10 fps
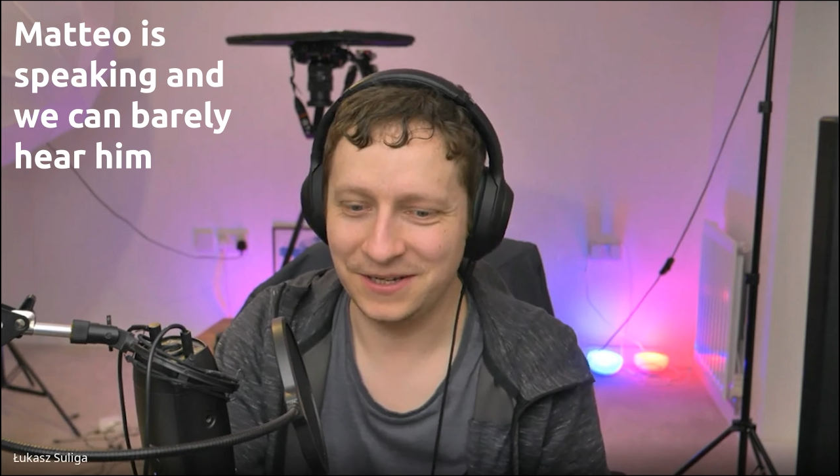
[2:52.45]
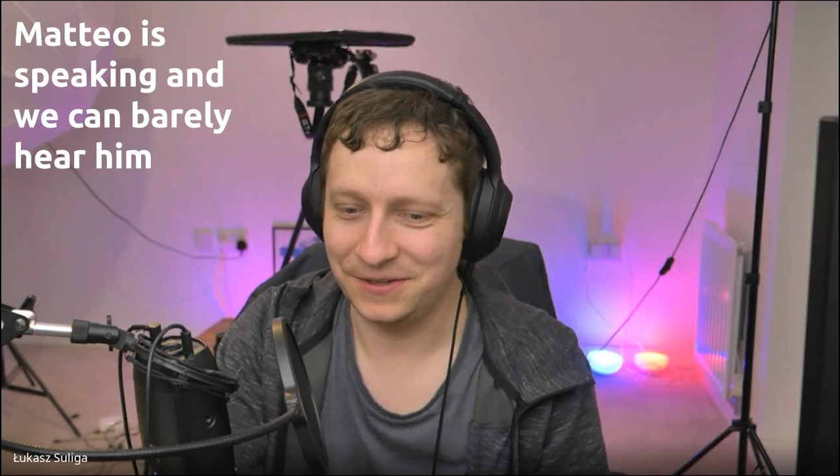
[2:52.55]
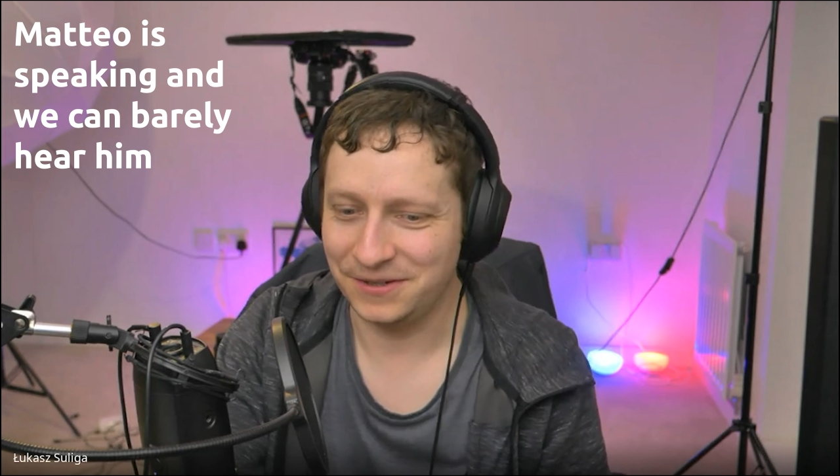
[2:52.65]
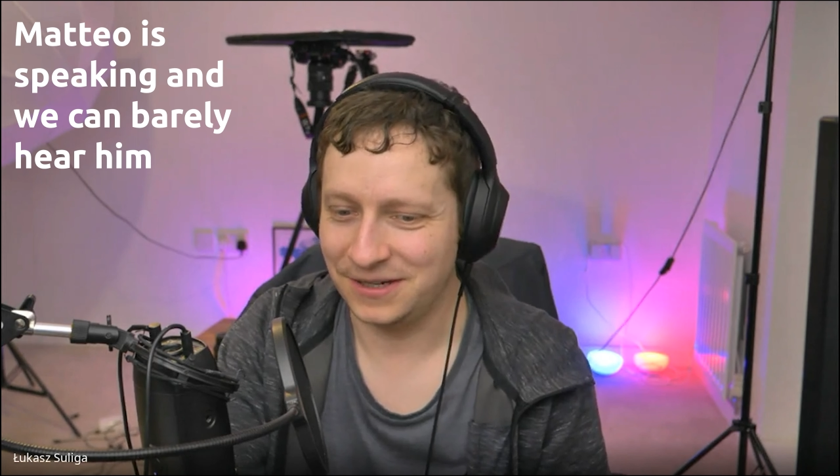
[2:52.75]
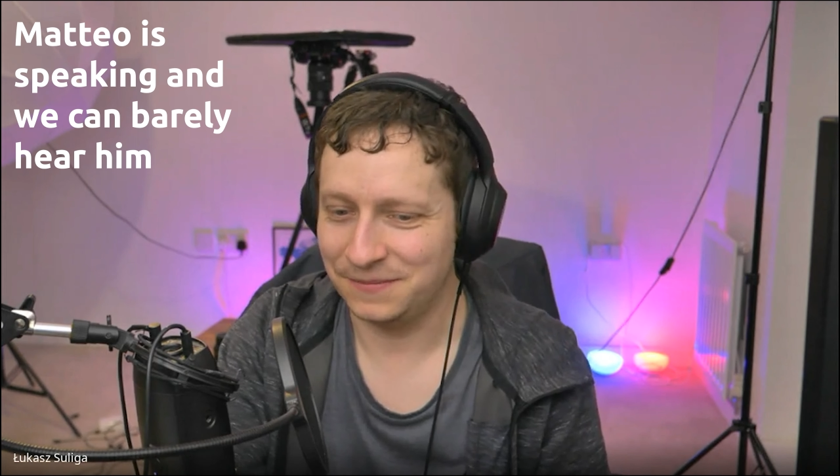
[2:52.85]

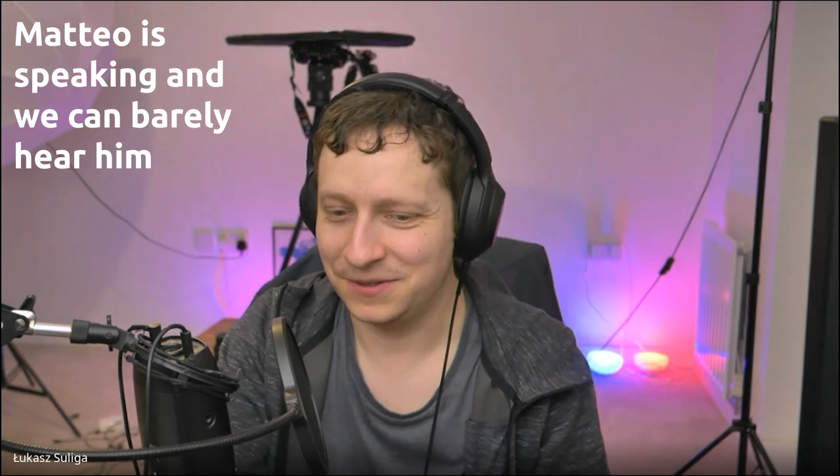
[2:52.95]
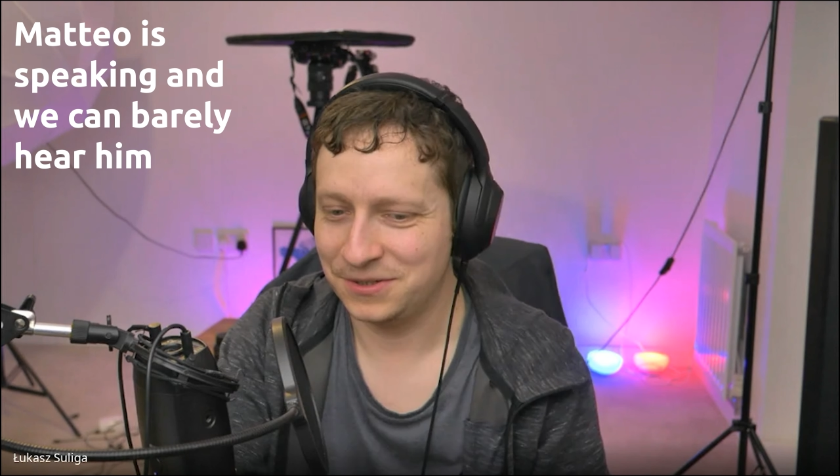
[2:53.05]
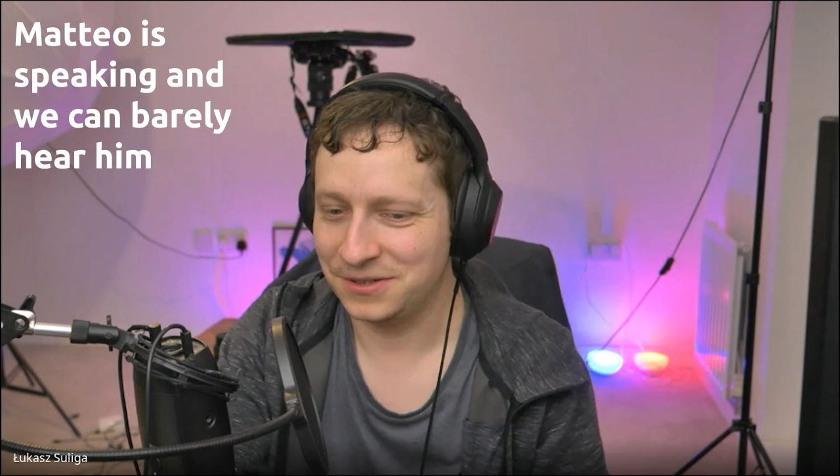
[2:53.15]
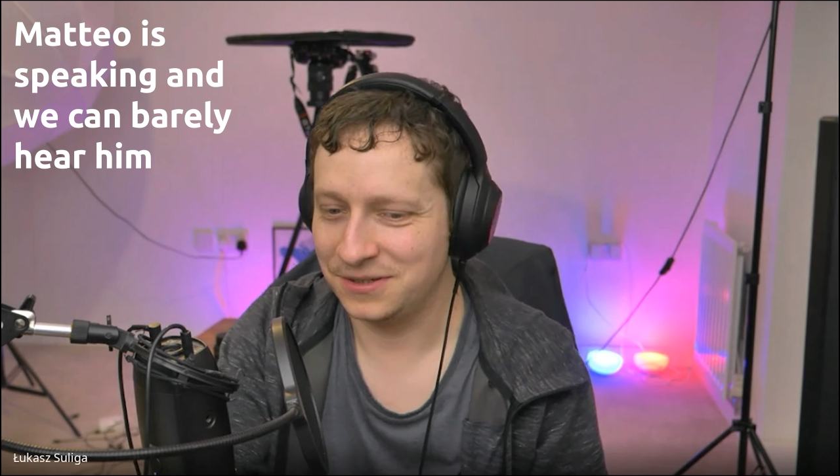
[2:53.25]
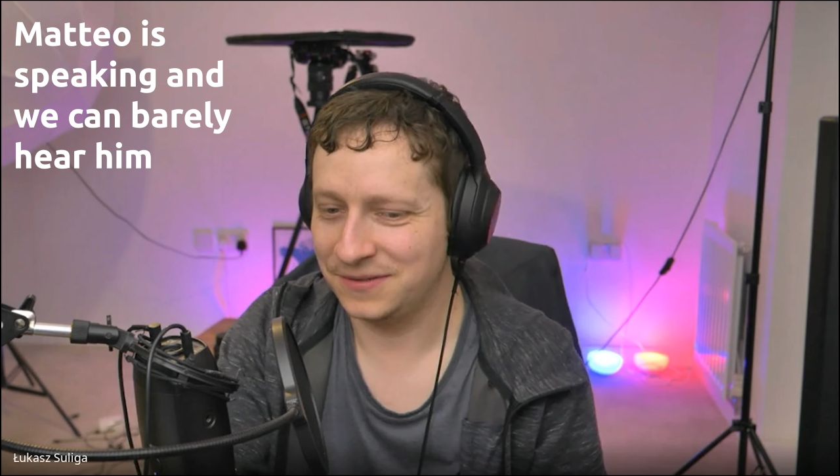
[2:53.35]
I'm not sure
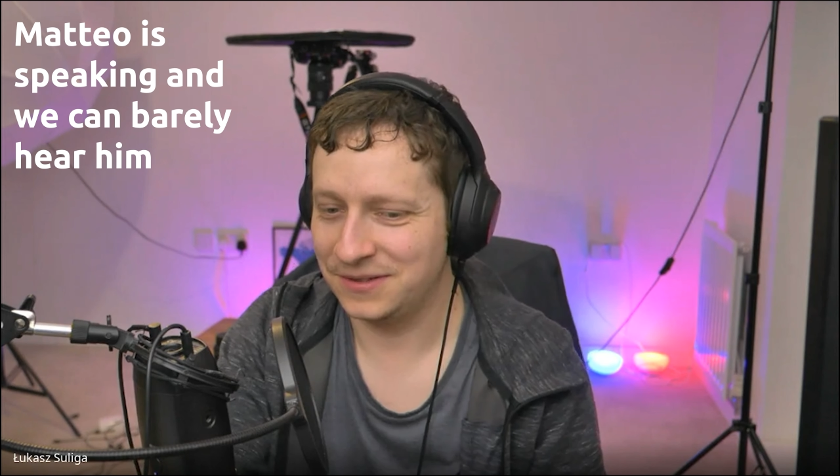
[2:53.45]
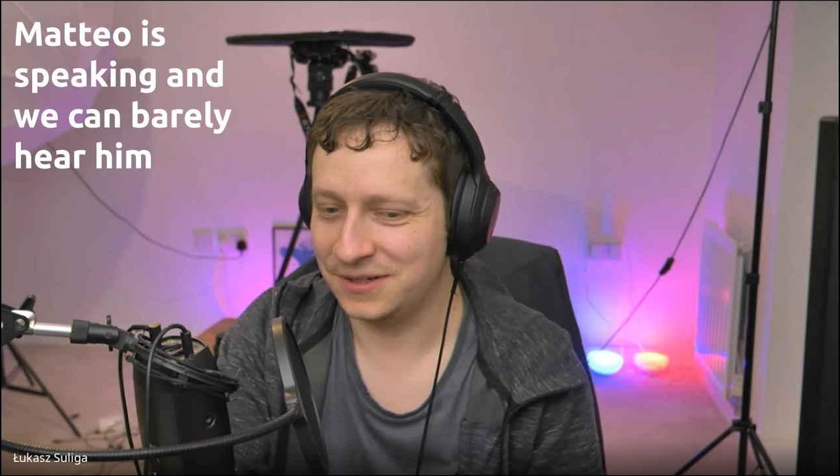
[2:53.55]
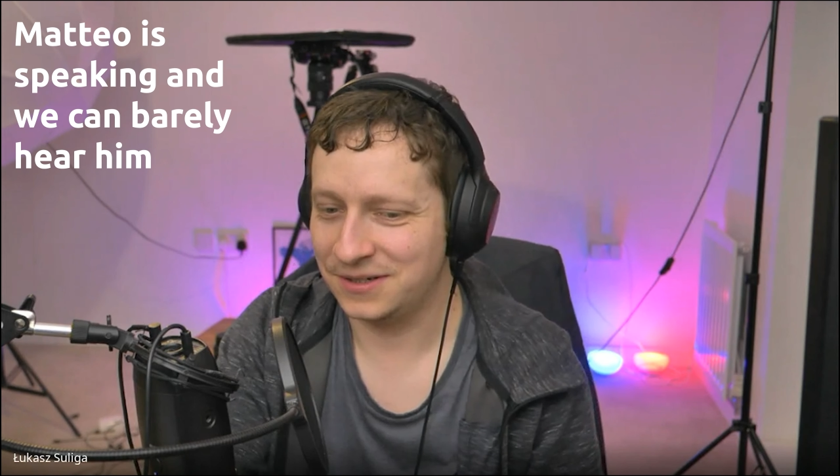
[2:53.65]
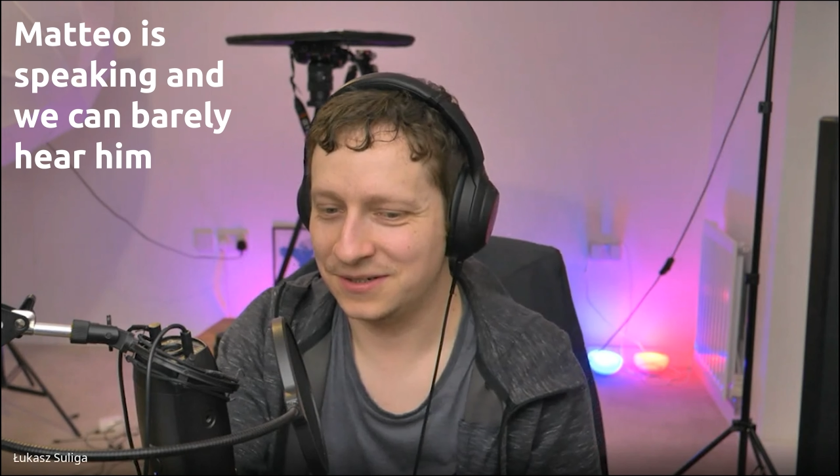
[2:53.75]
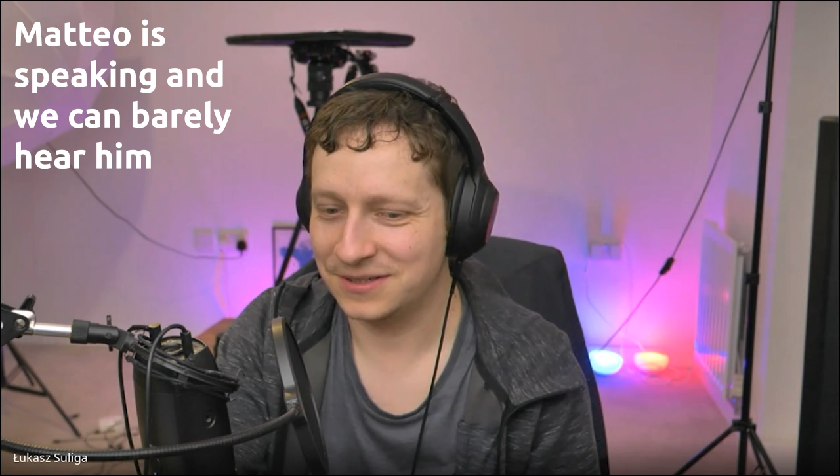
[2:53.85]
if the
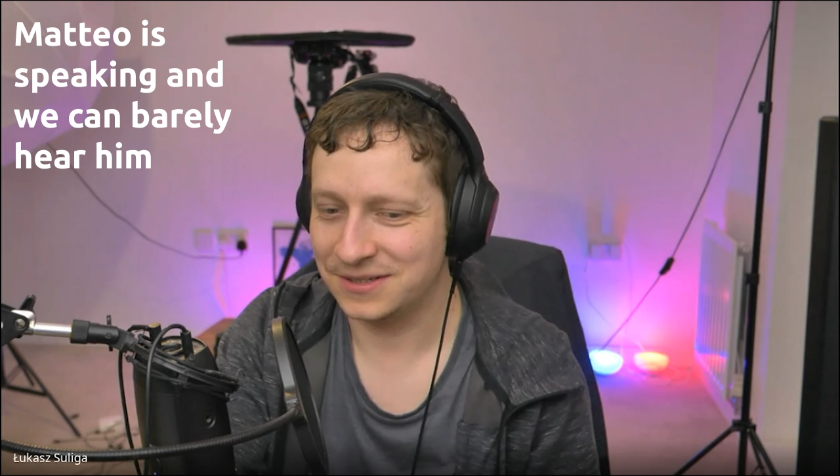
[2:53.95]
cause is